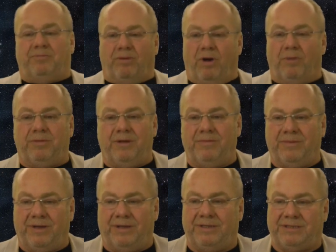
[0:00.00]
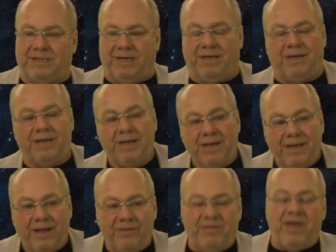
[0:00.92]
the problem that
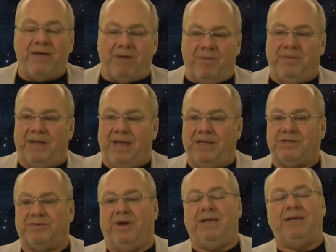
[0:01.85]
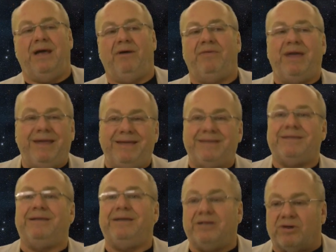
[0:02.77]
they're up against right now? There is
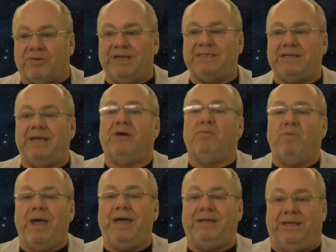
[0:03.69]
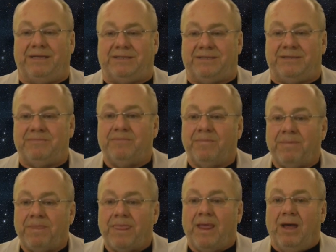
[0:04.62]
an increasing awareness
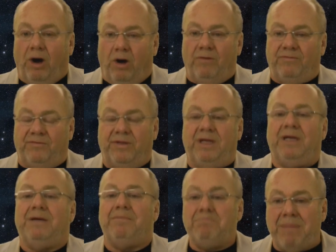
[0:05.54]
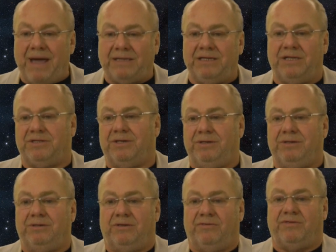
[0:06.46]
of the
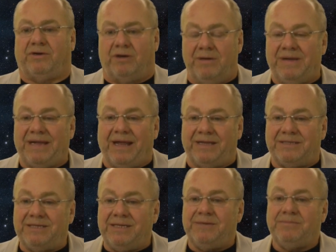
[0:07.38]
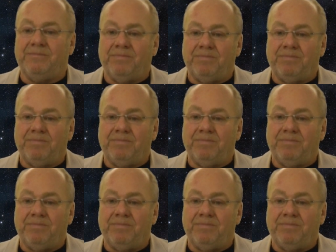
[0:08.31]
magnitude of the criminality.